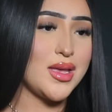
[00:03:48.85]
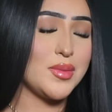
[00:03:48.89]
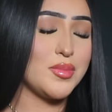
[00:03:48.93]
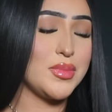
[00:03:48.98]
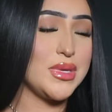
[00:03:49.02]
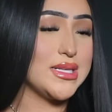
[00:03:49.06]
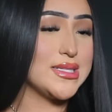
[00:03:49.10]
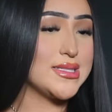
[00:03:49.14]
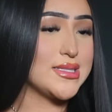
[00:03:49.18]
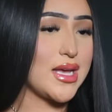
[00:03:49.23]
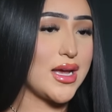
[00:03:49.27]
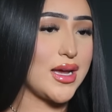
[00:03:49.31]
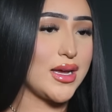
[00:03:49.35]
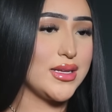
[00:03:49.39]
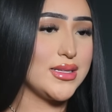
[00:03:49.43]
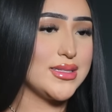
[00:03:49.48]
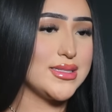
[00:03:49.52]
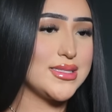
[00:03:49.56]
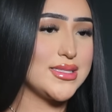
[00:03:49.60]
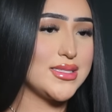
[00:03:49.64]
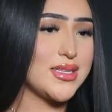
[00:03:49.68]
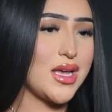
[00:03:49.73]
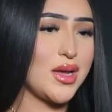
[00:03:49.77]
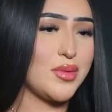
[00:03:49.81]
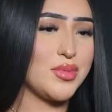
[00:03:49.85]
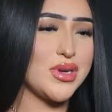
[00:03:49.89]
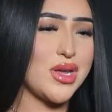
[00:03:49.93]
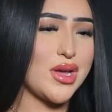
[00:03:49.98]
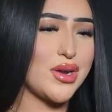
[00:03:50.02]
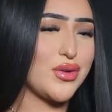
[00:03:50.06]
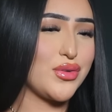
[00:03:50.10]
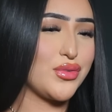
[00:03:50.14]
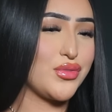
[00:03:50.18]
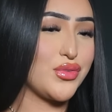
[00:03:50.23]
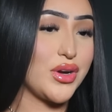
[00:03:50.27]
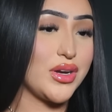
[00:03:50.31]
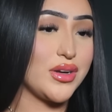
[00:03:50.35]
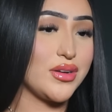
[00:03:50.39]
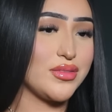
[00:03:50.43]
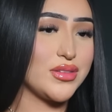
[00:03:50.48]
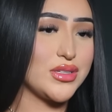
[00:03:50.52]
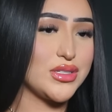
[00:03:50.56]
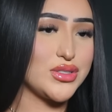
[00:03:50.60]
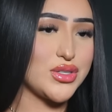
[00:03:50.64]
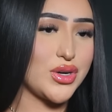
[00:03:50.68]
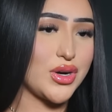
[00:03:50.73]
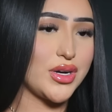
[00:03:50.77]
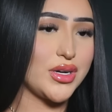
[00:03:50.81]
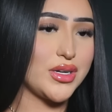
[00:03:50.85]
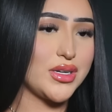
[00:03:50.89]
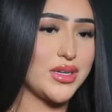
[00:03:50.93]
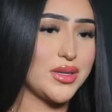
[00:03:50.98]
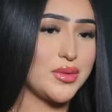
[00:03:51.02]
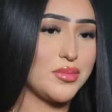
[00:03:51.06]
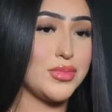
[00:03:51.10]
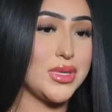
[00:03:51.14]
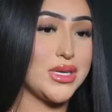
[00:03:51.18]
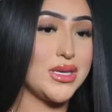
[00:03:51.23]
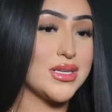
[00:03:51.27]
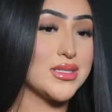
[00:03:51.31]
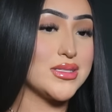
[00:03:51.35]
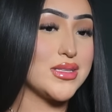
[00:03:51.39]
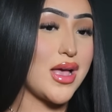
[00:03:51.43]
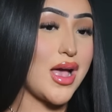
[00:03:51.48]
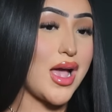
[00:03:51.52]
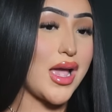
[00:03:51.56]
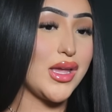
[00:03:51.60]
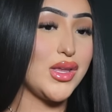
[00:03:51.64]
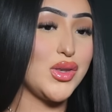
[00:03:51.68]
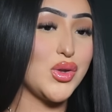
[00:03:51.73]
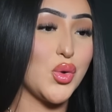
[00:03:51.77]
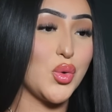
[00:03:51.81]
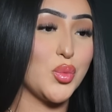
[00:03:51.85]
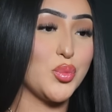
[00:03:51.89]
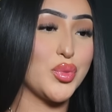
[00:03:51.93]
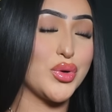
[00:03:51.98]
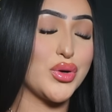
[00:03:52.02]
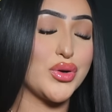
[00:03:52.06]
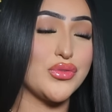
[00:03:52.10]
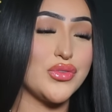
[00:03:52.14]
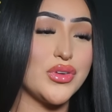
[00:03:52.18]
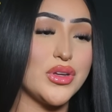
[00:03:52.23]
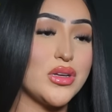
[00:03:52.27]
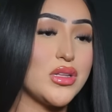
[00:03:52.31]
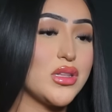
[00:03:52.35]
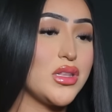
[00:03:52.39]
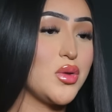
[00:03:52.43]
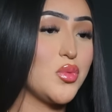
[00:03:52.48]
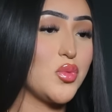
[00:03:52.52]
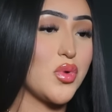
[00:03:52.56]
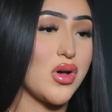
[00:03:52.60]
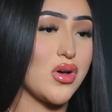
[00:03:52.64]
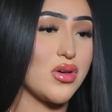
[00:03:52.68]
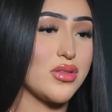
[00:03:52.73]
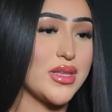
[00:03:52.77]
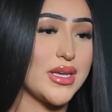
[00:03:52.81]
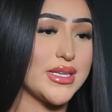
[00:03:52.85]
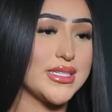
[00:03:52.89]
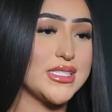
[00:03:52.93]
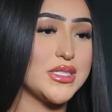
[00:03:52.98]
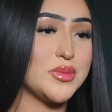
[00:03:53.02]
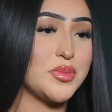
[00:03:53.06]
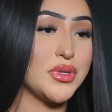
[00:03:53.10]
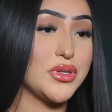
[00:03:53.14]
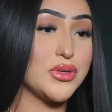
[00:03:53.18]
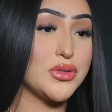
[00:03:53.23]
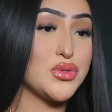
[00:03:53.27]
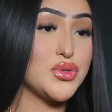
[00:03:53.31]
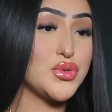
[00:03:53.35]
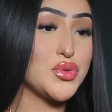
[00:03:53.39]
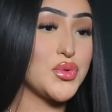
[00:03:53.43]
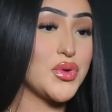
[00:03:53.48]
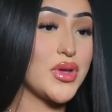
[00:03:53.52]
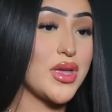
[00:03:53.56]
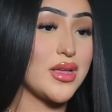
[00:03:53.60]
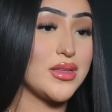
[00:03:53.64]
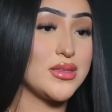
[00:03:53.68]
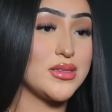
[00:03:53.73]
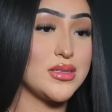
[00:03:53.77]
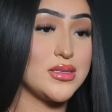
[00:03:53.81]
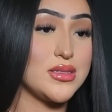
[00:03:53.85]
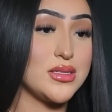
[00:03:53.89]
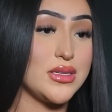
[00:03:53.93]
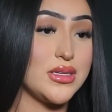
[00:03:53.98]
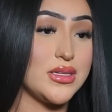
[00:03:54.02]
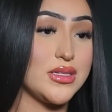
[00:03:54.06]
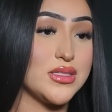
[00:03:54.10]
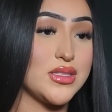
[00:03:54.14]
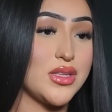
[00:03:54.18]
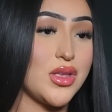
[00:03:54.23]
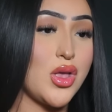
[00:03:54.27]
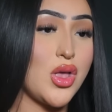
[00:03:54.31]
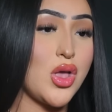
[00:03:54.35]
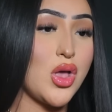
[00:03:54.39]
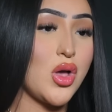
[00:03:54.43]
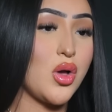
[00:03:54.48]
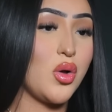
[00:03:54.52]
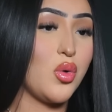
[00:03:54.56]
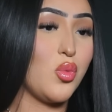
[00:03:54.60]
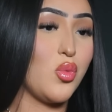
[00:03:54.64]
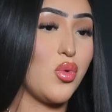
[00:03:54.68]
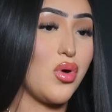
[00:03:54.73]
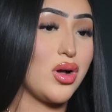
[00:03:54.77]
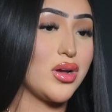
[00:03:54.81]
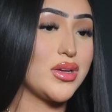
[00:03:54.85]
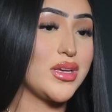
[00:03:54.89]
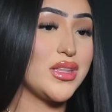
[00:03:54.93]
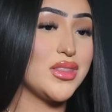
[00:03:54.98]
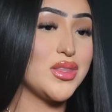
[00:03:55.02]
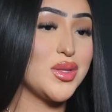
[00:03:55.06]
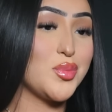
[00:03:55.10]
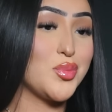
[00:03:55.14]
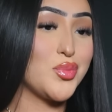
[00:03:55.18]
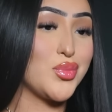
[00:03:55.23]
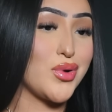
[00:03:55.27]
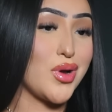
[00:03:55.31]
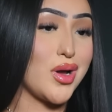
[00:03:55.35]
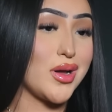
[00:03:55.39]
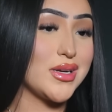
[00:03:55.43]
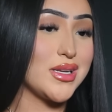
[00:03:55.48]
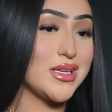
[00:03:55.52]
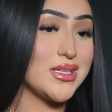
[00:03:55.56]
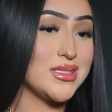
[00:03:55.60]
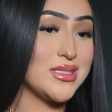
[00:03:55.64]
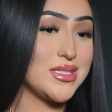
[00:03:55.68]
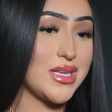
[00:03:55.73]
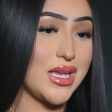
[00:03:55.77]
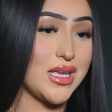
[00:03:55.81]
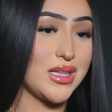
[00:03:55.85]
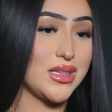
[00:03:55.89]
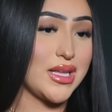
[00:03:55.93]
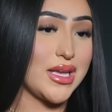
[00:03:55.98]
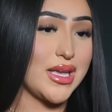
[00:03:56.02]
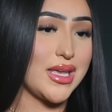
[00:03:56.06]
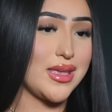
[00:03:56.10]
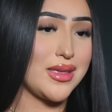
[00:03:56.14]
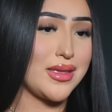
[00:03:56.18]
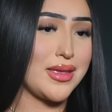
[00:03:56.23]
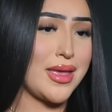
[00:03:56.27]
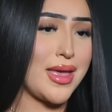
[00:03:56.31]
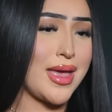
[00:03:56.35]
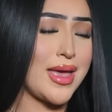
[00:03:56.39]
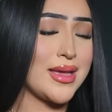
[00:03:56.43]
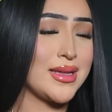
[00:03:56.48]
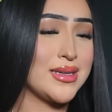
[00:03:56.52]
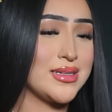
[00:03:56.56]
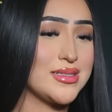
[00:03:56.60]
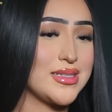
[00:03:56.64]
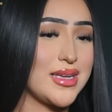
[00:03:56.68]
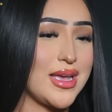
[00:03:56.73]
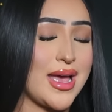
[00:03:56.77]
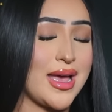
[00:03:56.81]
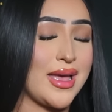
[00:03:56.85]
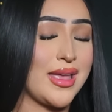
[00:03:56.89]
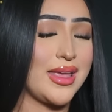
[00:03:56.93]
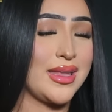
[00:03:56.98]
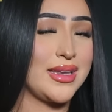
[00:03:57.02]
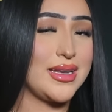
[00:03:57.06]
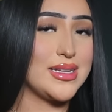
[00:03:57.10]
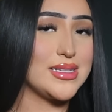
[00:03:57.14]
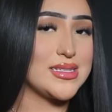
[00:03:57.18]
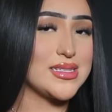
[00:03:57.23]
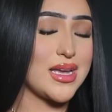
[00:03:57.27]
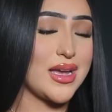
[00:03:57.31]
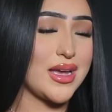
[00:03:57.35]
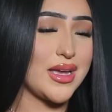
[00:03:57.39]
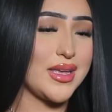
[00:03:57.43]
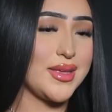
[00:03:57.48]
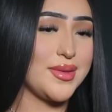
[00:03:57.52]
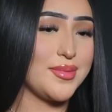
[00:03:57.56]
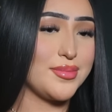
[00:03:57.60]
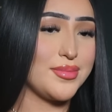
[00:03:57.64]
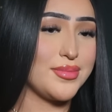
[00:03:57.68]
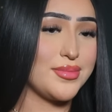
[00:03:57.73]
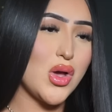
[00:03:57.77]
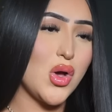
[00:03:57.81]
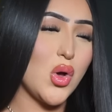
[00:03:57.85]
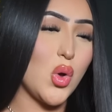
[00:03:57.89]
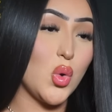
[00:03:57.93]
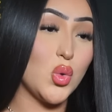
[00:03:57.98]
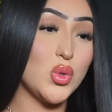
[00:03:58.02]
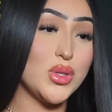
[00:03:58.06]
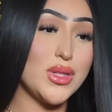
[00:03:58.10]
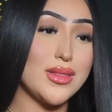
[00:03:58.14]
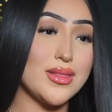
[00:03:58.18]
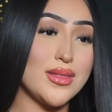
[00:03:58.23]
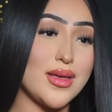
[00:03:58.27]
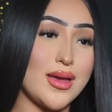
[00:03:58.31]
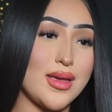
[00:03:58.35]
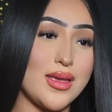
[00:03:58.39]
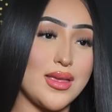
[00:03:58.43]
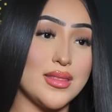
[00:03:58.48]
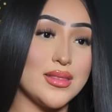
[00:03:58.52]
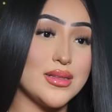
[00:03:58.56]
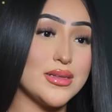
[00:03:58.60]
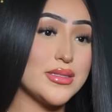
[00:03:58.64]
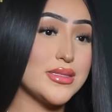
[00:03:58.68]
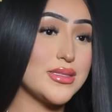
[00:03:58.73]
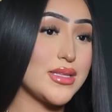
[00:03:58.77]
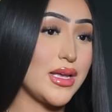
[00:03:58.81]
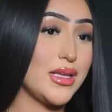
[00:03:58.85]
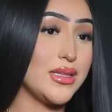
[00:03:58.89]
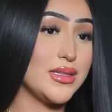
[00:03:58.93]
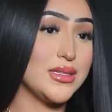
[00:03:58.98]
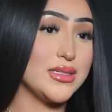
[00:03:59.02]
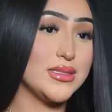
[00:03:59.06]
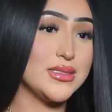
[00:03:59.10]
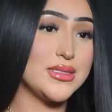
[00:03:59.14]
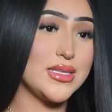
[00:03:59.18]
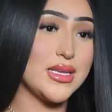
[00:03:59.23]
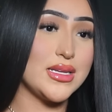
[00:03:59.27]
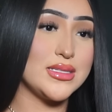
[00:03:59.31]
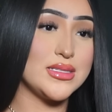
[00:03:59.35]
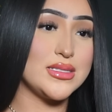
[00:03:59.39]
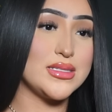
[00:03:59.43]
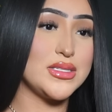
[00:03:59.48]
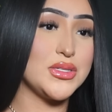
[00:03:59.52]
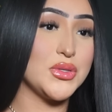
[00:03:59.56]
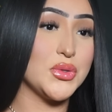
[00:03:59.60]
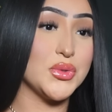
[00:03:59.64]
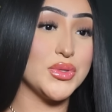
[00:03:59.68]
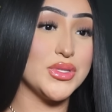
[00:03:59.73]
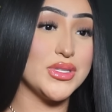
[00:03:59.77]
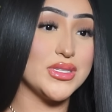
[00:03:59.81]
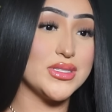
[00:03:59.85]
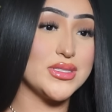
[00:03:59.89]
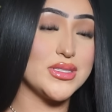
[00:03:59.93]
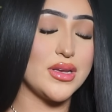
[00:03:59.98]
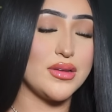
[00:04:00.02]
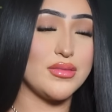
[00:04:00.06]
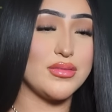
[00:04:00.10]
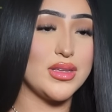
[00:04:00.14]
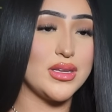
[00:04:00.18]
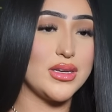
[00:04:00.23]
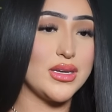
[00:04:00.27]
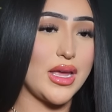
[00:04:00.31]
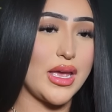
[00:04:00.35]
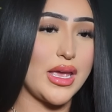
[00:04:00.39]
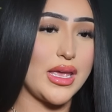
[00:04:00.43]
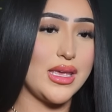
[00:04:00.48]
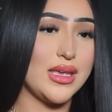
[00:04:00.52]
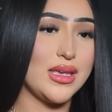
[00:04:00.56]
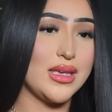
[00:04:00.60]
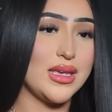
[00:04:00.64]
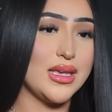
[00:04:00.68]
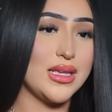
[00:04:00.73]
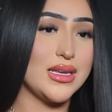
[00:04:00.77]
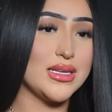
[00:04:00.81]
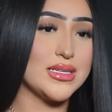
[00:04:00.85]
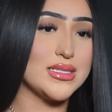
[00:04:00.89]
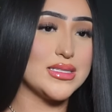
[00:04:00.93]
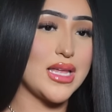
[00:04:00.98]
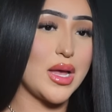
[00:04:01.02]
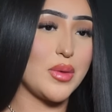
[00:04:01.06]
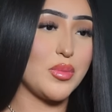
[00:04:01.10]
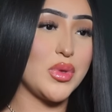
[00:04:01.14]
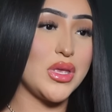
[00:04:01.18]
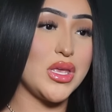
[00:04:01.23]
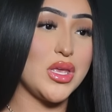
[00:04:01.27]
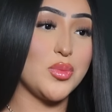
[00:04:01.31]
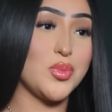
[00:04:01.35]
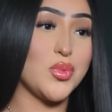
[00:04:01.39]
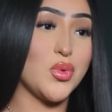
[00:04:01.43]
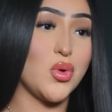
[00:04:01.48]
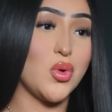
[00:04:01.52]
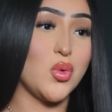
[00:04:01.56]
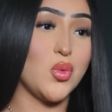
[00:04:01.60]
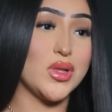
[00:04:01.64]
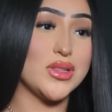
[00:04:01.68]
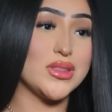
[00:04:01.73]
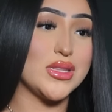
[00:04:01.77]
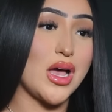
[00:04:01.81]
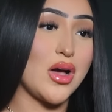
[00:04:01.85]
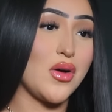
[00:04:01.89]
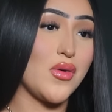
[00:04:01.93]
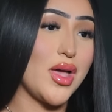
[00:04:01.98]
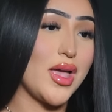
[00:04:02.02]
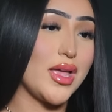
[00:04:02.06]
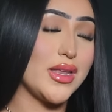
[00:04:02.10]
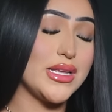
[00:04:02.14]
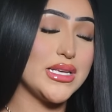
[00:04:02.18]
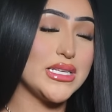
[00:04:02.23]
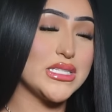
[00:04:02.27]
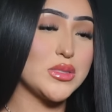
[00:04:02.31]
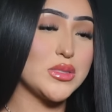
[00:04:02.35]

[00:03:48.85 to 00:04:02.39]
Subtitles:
Besides, I'm not afraid of the dark, because I know perfectly well that spiritual entities walk in the broad daylight and at any time. Only that in the silence and stillness of the night, it is that people without any